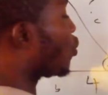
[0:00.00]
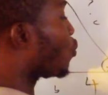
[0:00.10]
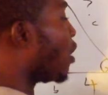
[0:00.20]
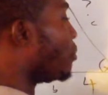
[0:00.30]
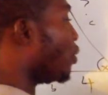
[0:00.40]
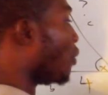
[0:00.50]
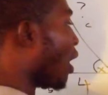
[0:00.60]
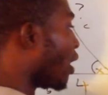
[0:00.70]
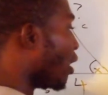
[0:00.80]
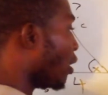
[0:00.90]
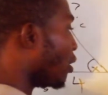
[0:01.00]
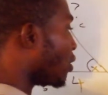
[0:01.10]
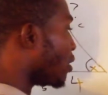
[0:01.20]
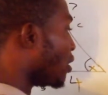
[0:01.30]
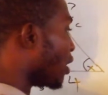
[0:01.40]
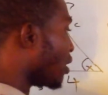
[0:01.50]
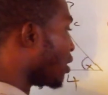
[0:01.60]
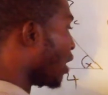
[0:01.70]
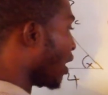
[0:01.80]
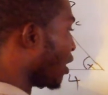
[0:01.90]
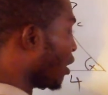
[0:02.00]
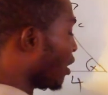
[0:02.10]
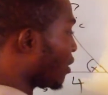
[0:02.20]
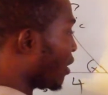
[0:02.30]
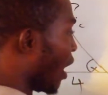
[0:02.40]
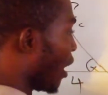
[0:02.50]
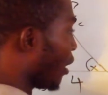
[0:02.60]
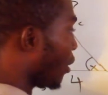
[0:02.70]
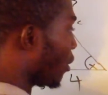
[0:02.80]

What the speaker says: squared means what? 3 times 3 is 9.